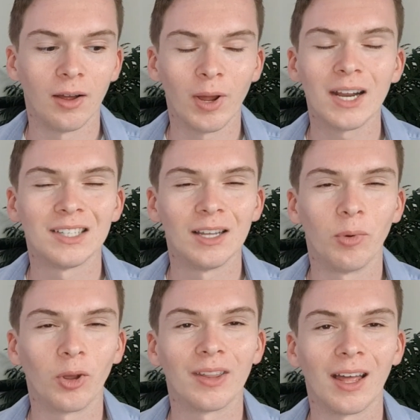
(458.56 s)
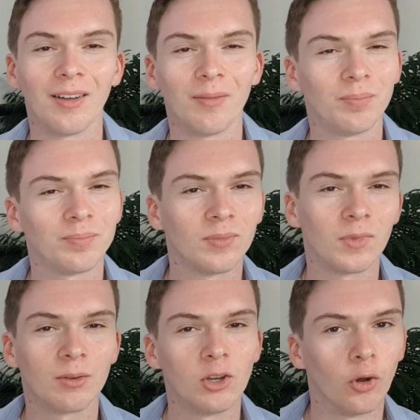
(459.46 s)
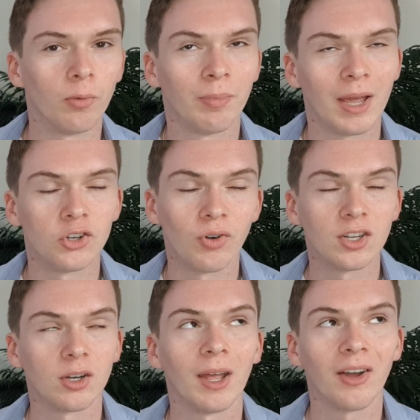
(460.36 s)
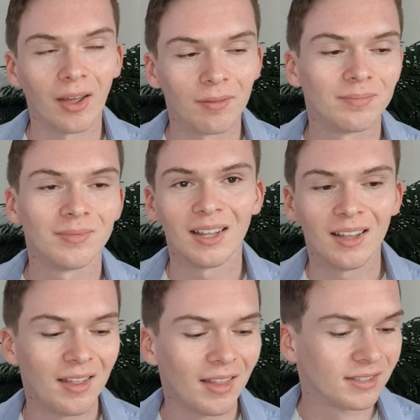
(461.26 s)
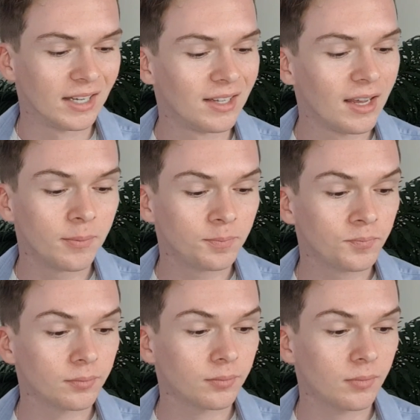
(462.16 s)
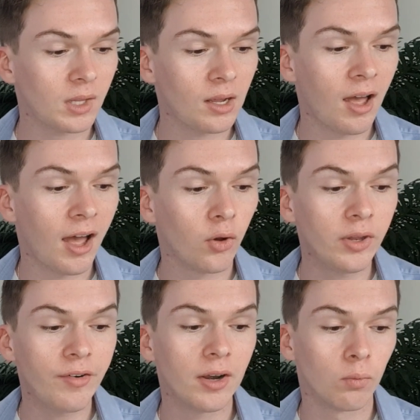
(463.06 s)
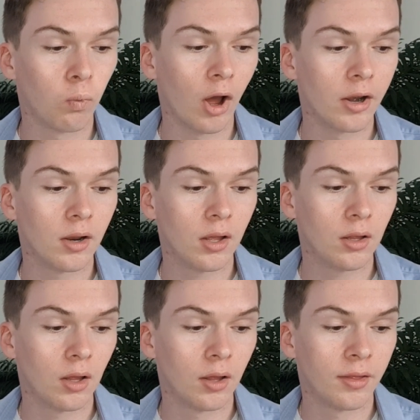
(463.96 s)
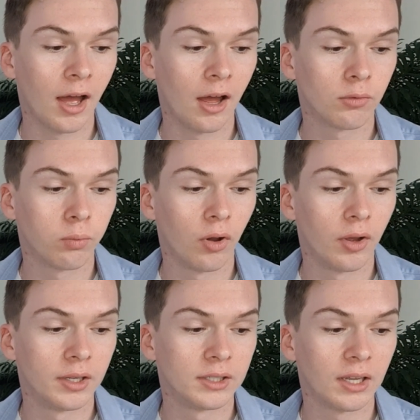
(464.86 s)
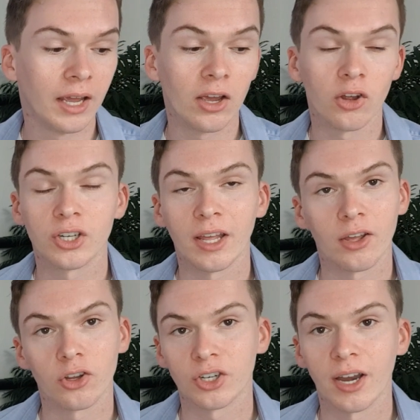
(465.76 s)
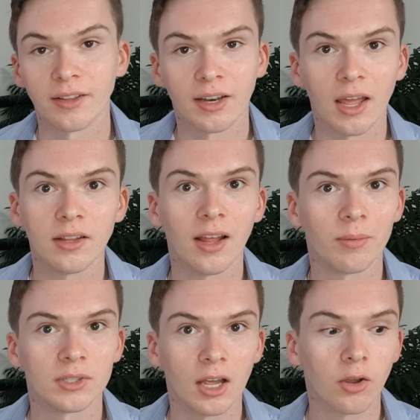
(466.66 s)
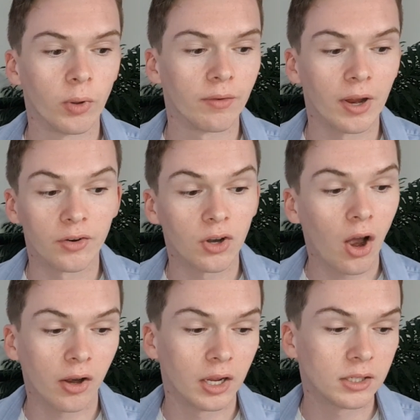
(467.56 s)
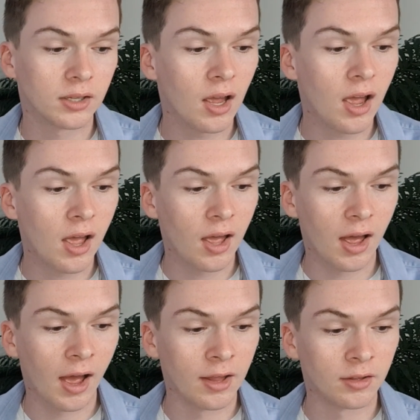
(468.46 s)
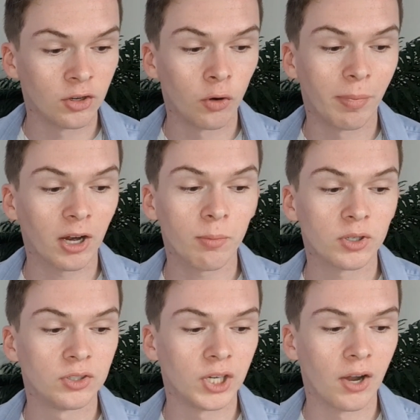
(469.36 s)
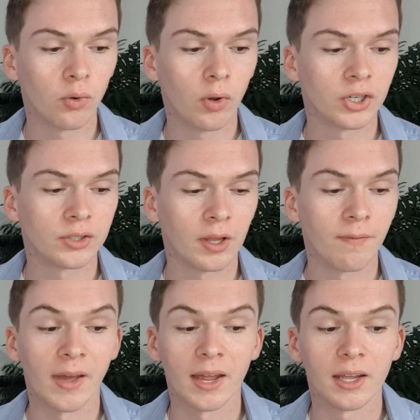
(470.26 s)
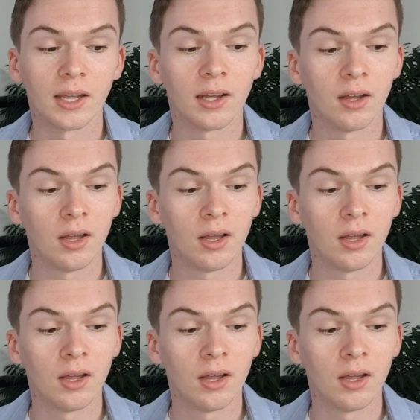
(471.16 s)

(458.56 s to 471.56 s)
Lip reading: when I see a book in that, you know, page range, I'm like, okay, that's easy. I only read one that was 800 to 899. That was Queen of Air and Darkness. And, you know, bigger books in general are just like very